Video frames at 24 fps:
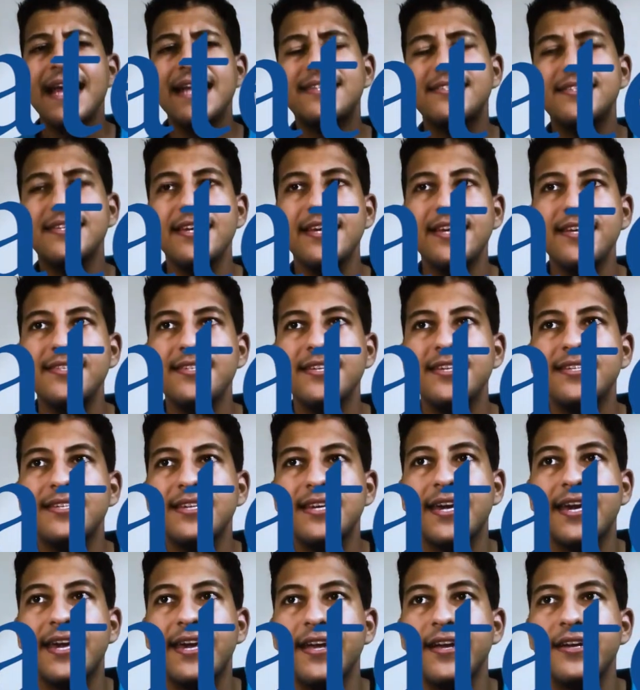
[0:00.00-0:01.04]
It's easy
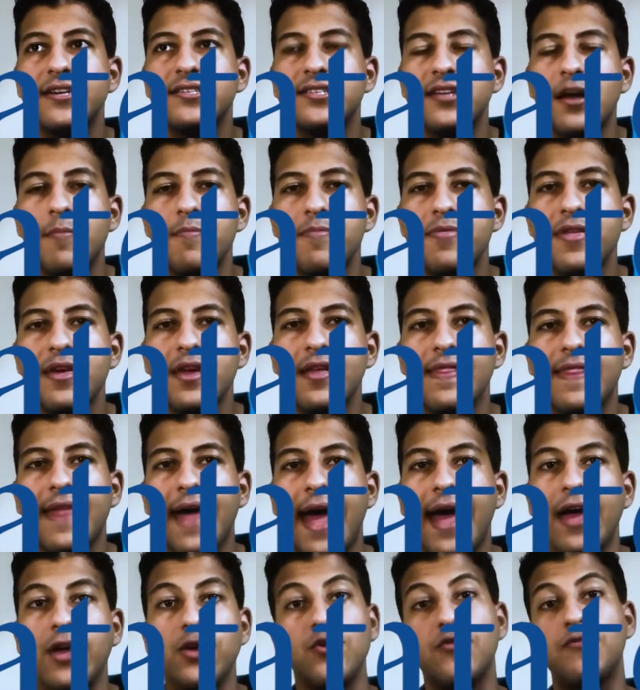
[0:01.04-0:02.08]
to hear something
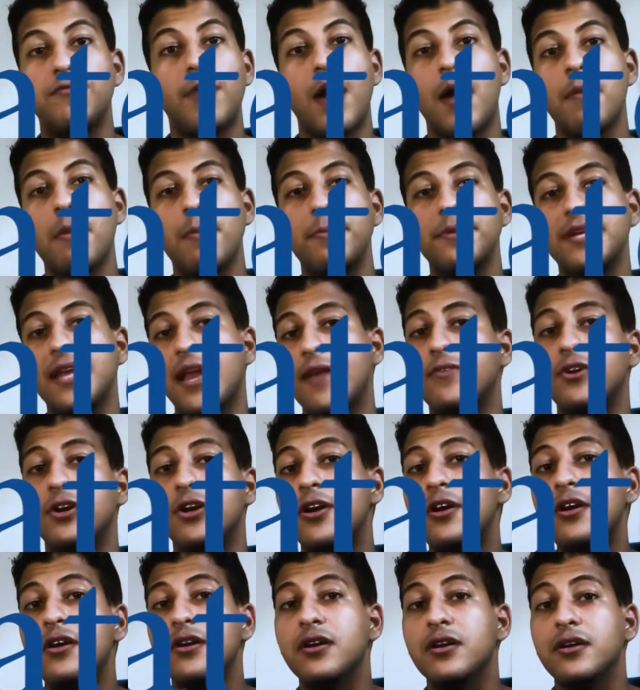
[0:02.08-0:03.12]
that you've probably never
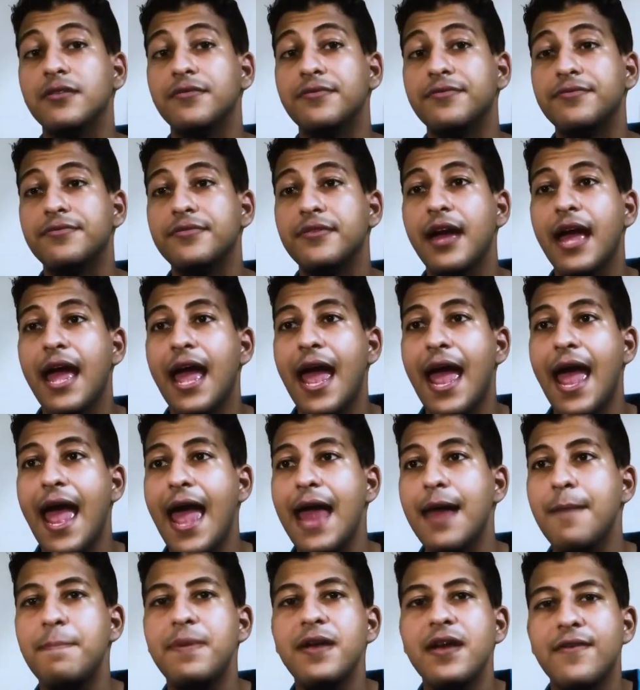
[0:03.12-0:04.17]
heard of
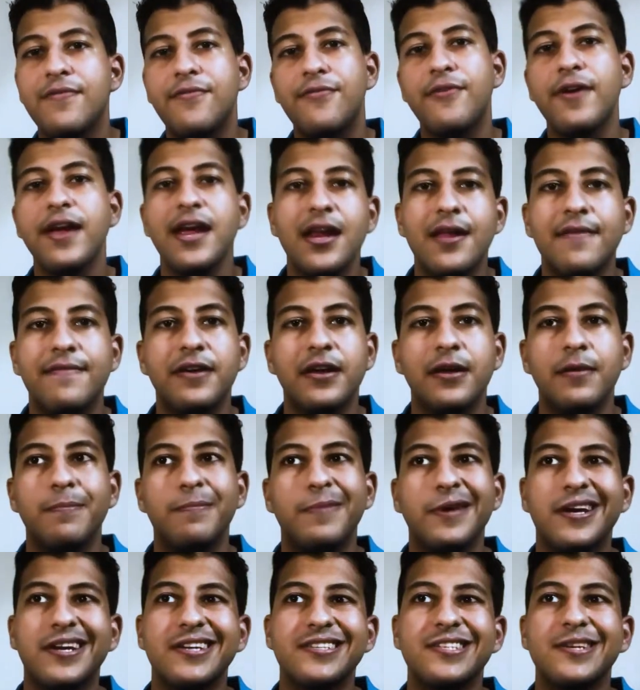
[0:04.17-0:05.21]
and be afraid of
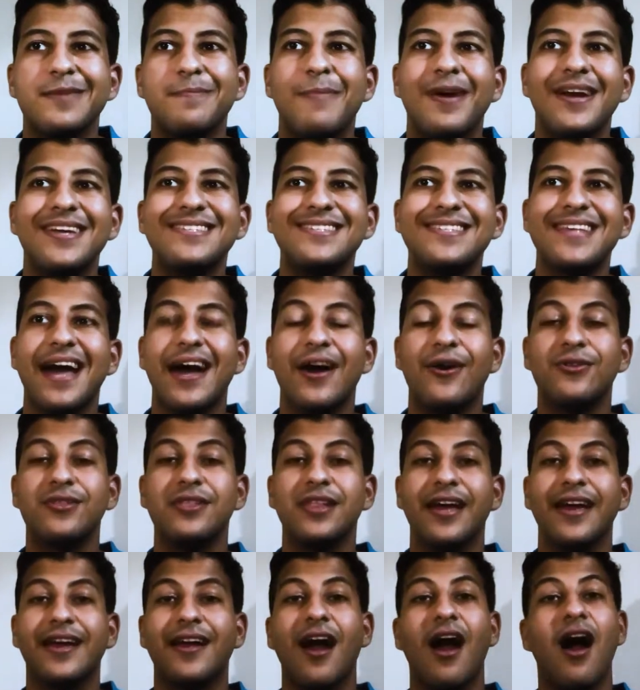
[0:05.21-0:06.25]
it because it might
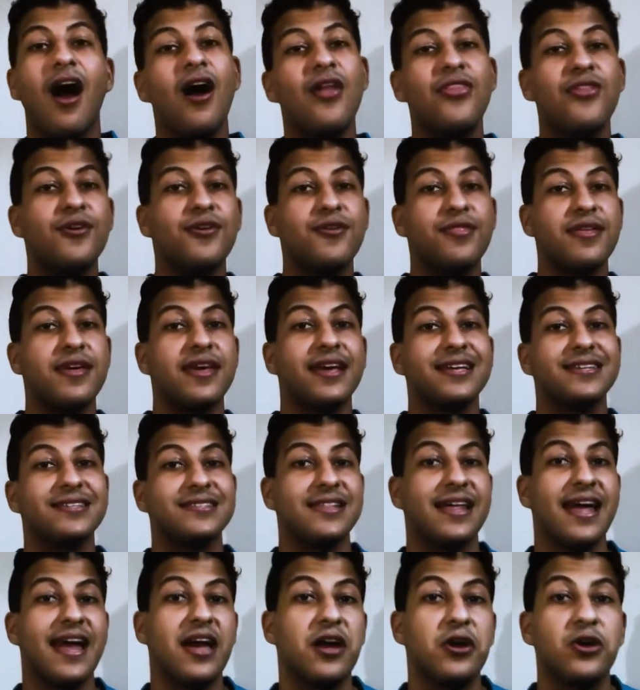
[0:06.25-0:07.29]
sound like other
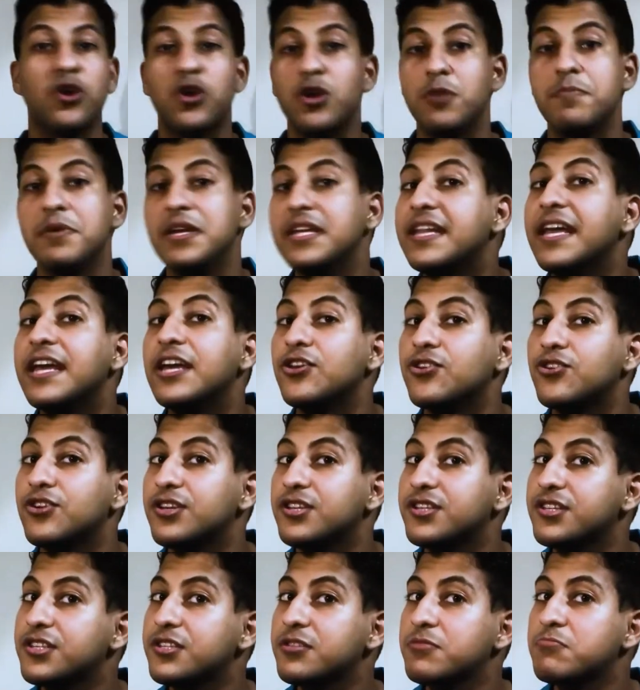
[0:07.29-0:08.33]
things that could be
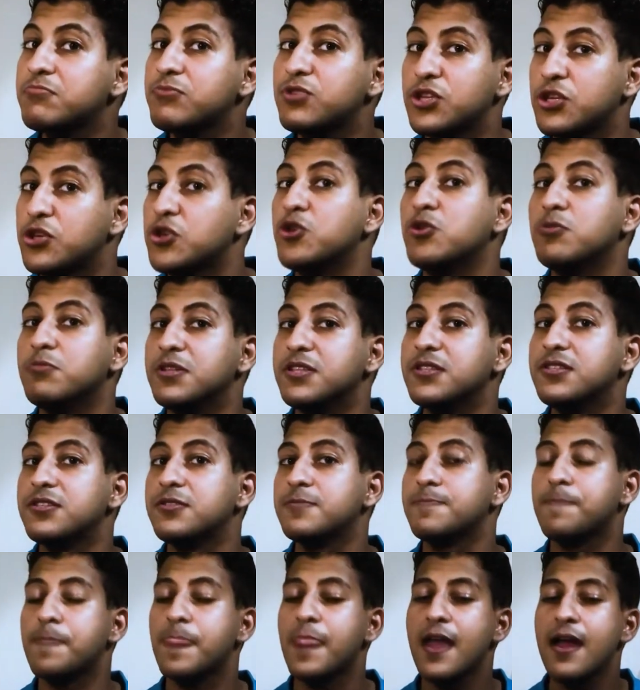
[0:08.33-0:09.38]
dangerous to
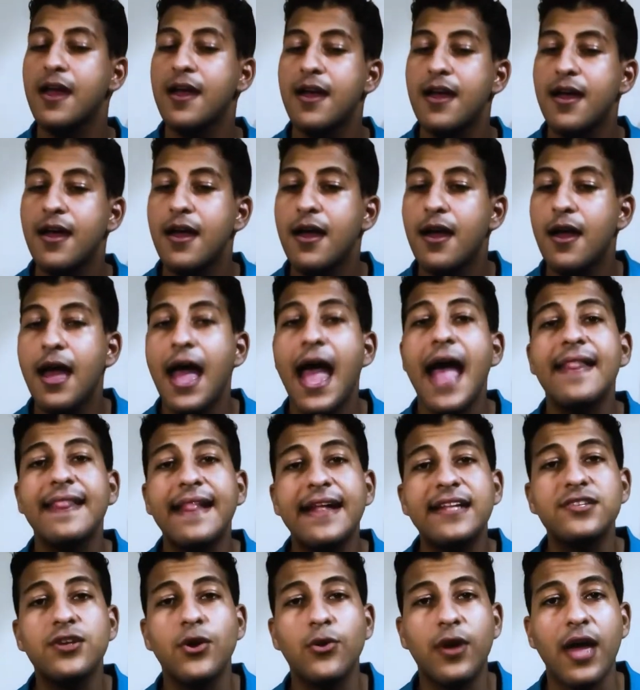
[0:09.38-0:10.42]
humans.
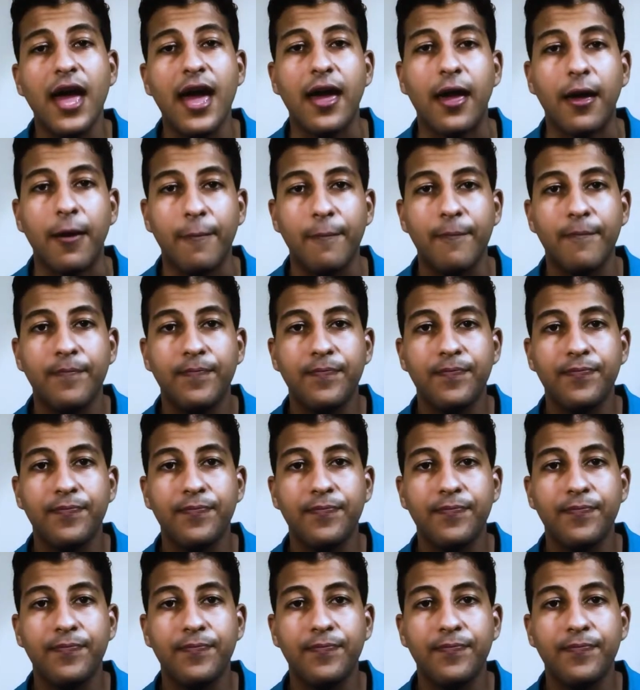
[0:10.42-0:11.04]
And that's okay.